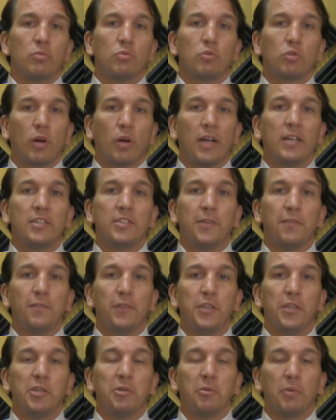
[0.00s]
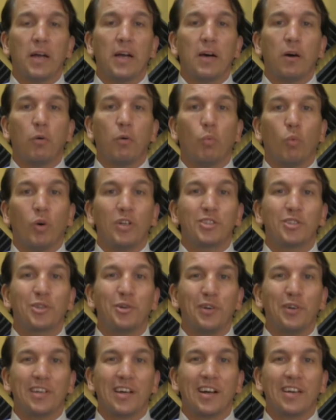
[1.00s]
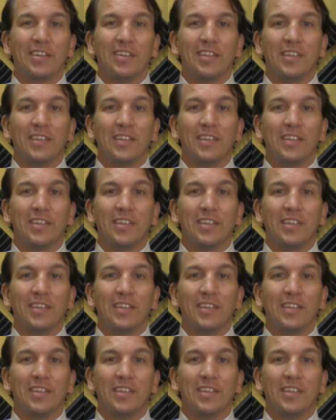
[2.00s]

trying to figure out what's going on